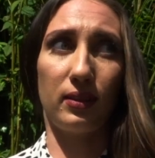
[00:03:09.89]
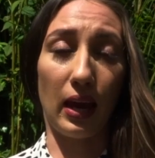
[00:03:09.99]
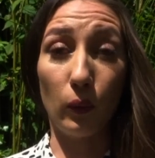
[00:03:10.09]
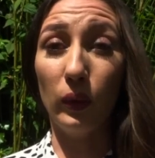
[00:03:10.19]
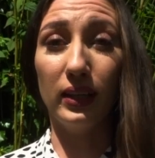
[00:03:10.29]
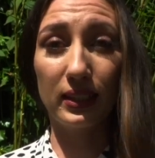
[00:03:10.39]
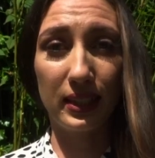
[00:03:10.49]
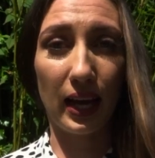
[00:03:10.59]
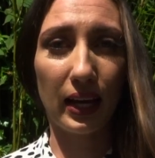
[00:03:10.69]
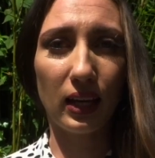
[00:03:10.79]
they will
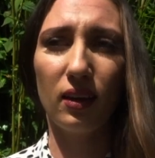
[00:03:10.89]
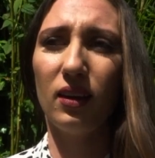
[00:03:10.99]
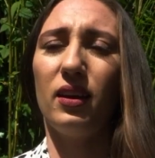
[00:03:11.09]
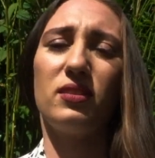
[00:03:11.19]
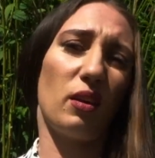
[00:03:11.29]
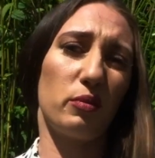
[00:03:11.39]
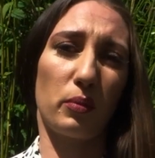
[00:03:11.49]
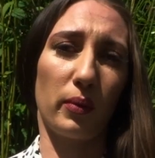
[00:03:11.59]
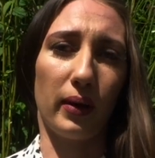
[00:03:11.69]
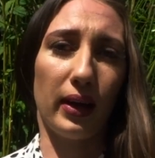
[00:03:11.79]
say it's always
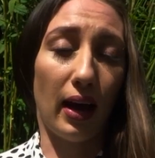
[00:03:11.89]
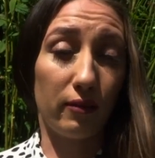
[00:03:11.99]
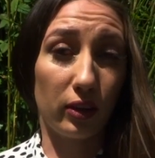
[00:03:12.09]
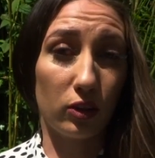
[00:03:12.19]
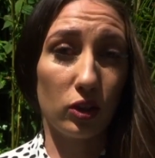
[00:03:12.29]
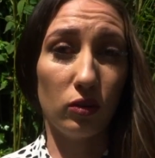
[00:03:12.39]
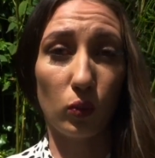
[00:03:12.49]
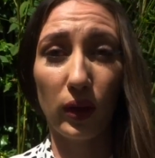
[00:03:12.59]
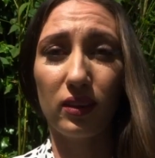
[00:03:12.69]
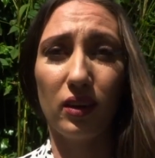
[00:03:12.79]
worthwhile having your shoes
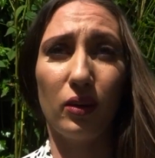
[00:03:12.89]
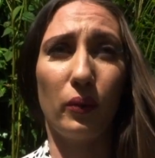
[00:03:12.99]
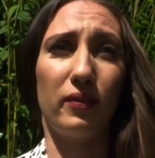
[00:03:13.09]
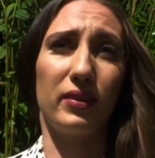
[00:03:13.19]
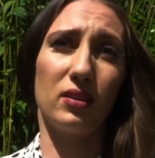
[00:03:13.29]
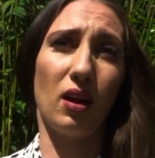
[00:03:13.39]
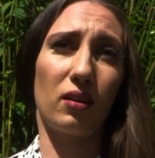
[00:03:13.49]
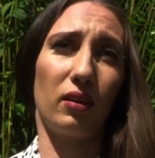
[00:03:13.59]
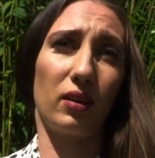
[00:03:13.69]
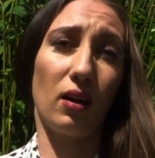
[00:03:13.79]
with you if it's not
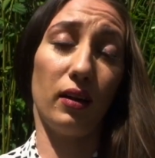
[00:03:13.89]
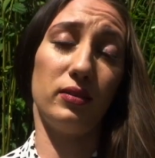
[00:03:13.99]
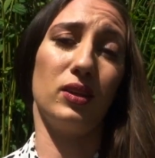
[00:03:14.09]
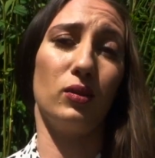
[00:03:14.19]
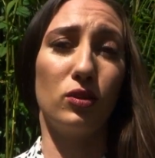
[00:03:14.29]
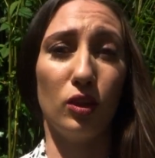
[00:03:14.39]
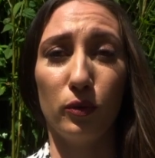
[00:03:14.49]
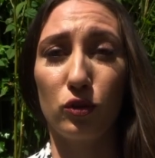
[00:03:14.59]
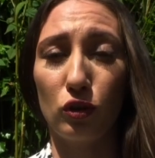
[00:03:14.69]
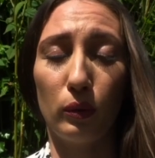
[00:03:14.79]
gonna cause you too
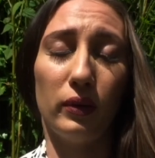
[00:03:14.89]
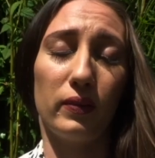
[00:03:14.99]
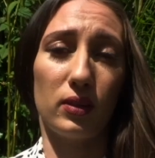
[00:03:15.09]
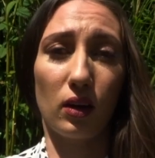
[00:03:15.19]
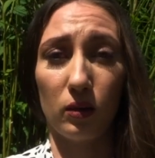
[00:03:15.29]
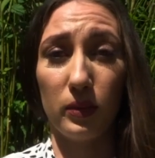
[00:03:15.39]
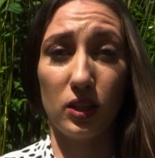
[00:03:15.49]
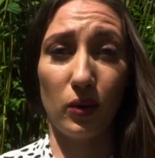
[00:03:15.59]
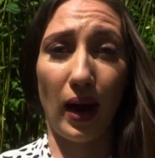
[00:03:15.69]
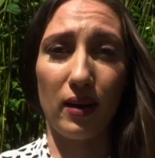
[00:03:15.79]
much trouble, if it's not gonna be
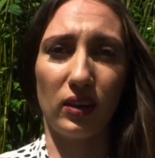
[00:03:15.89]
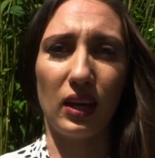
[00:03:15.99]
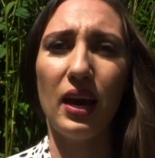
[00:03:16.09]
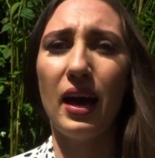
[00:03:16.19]
too heavy,